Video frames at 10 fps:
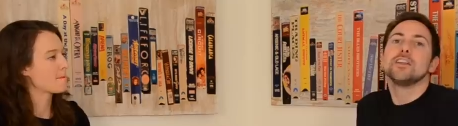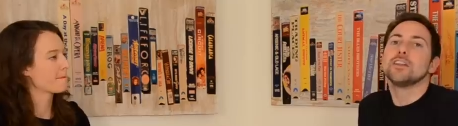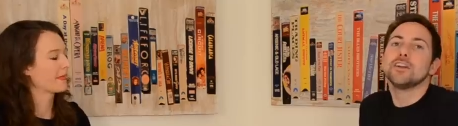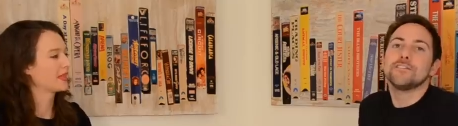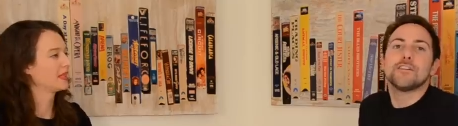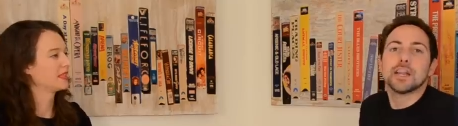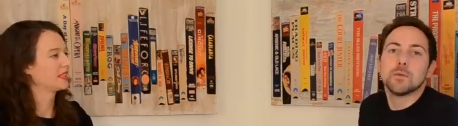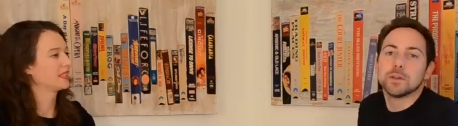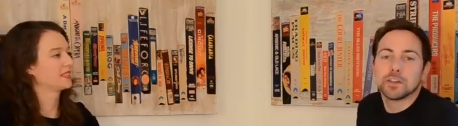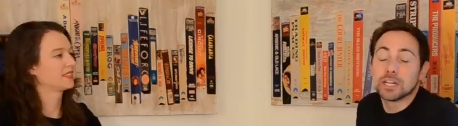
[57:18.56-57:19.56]
Speaker 1: No, you're funny
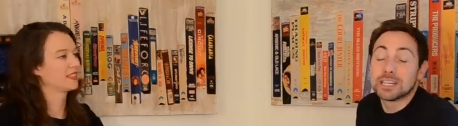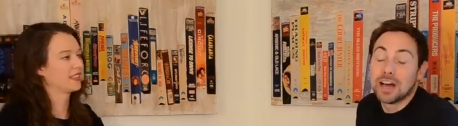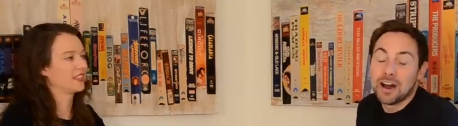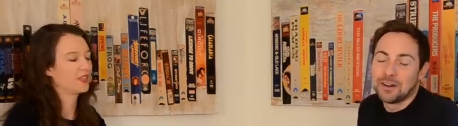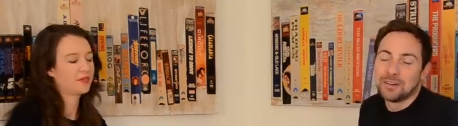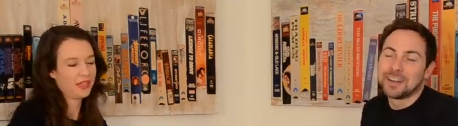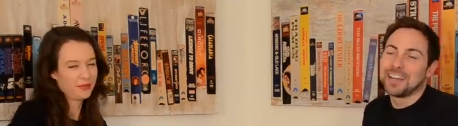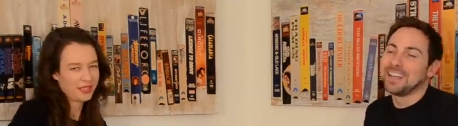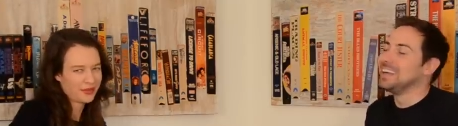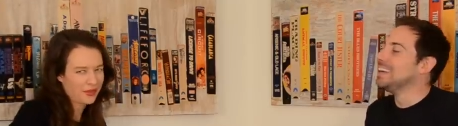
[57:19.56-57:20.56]
when you're alone. You're
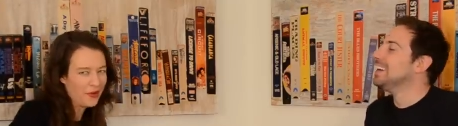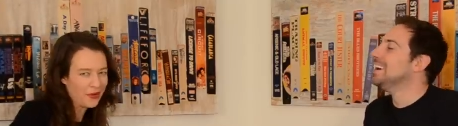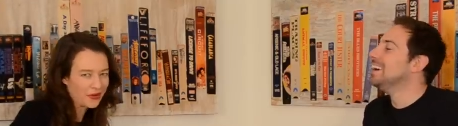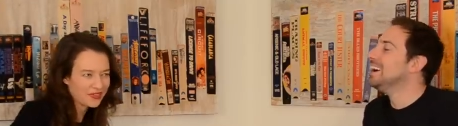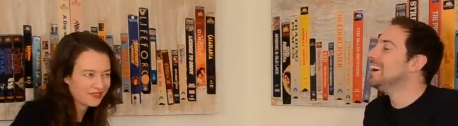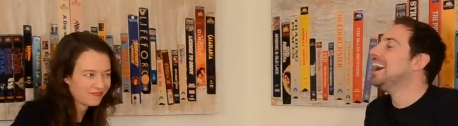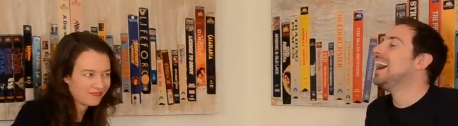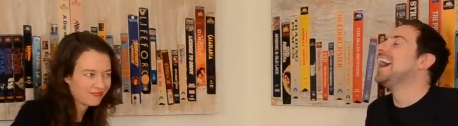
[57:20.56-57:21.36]
when you're
Speaker 2: alone.